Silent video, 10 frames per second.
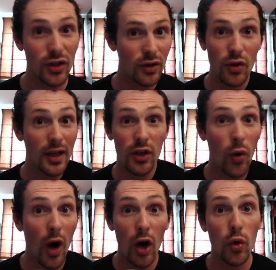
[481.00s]
to,
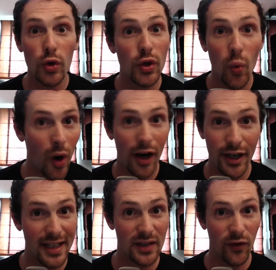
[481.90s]
you are who you are,
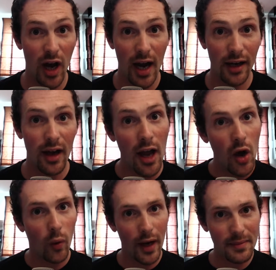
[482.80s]
that's fine.
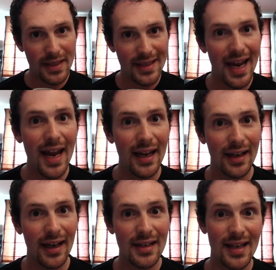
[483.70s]
What I'm
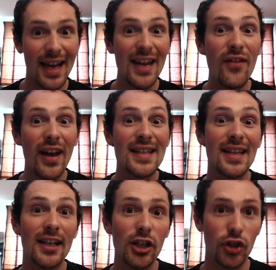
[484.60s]
saying is, even as
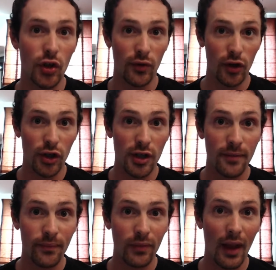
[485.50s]
an introvert,
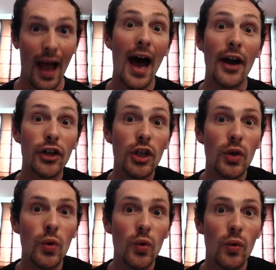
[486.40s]
are
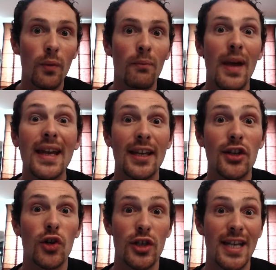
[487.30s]
you
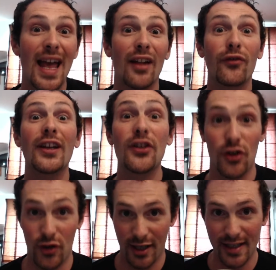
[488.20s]
making yourself
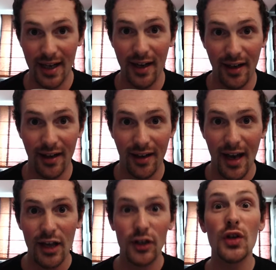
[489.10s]
interesting?
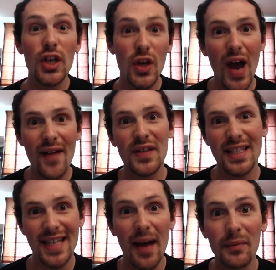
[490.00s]
Do you have
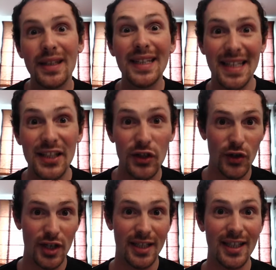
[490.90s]
something
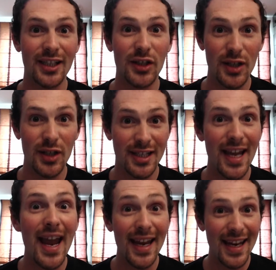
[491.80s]
interesting to
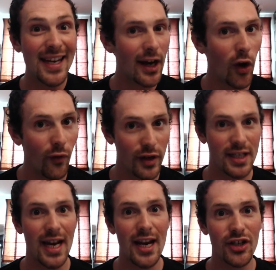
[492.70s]
say in a
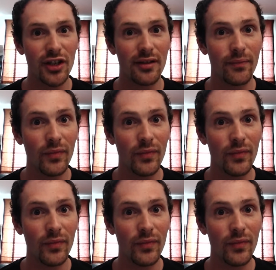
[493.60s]
conversation?